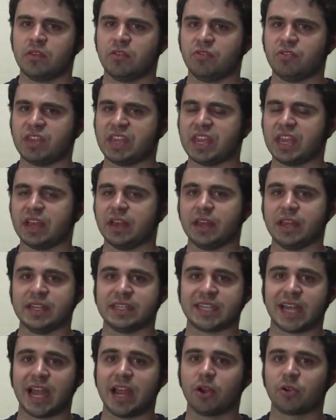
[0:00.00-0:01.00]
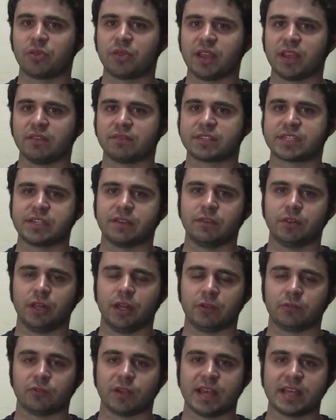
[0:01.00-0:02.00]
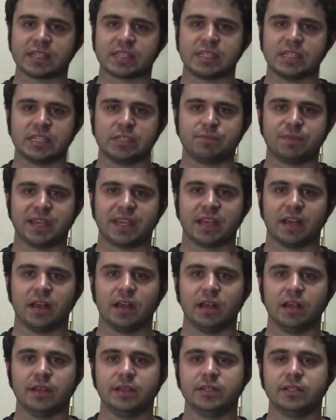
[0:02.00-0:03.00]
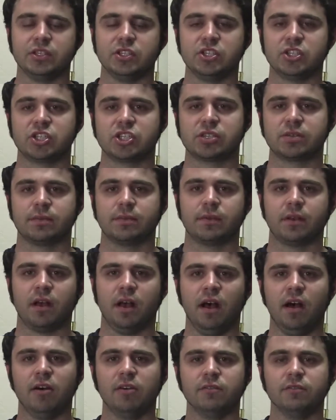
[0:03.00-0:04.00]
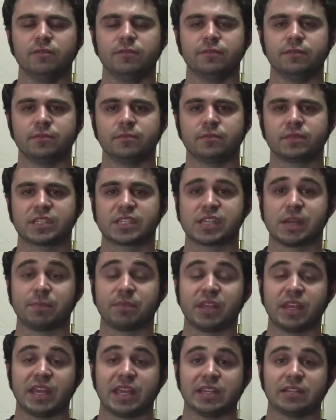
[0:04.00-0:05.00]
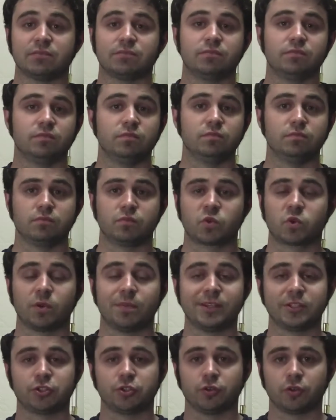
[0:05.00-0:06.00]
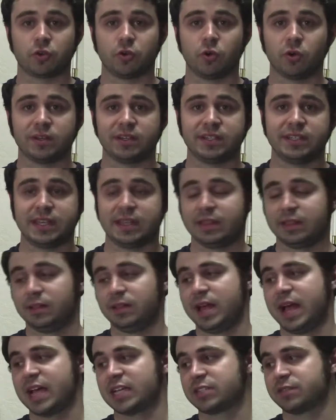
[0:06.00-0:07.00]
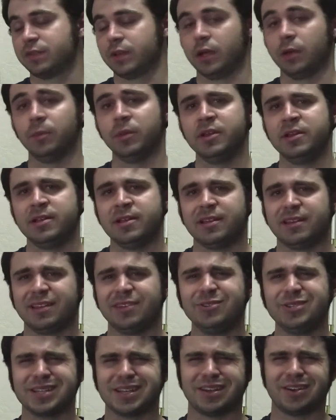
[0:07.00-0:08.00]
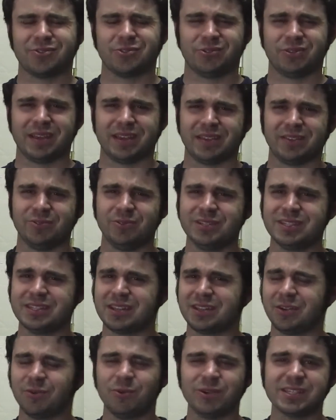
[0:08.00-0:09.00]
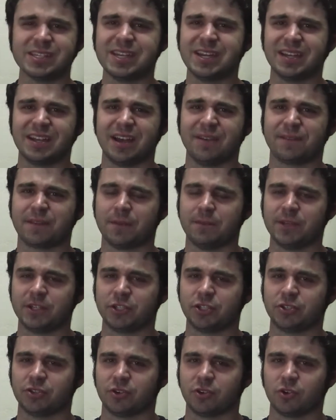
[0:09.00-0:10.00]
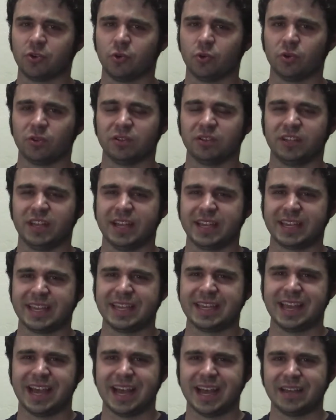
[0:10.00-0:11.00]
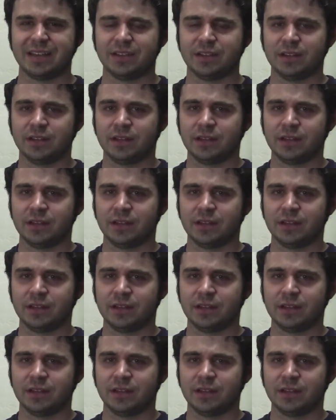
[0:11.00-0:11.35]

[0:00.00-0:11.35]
The entire thing of civil unrest is because of something Commissioner Gordon did in the last film. And that was another thing. There wasn't enough Commissioner Gordon. Like, he got